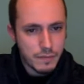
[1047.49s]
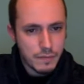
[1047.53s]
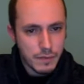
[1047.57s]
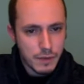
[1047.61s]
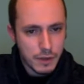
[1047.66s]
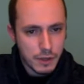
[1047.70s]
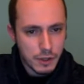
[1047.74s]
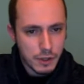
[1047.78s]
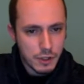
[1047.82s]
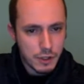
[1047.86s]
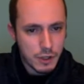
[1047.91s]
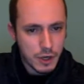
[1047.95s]

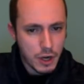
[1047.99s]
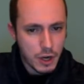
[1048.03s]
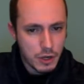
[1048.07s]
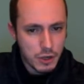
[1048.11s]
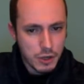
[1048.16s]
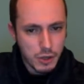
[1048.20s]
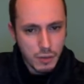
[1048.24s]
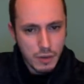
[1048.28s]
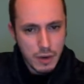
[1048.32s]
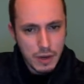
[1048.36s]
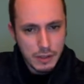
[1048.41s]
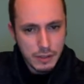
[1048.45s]

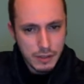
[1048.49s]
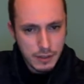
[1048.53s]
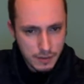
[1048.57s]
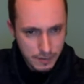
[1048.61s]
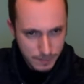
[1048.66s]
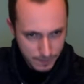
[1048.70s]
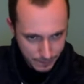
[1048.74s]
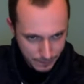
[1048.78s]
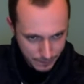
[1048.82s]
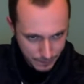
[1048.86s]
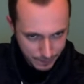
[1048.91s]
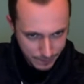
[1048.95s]
exchange queens.
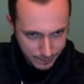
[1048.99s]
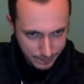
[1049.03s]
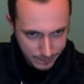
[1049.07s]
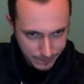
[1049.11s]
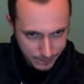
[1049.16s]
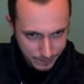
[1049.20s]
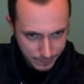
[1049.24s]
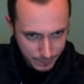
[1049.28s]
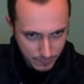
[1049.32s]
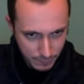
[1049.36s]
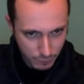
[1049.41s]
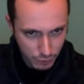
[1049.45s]

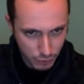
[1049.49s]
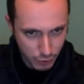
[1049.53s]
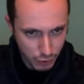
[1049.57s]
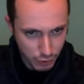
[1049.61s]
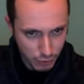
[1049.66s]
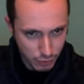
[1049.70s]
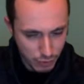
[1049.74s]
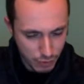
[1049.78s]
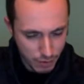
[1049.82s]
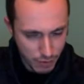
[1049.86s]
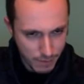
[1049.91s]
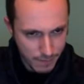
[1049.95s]
For
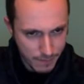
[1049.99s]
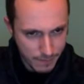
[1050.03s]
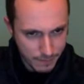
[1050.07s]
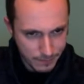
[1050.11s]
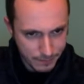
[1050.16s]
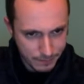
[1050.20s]
sure.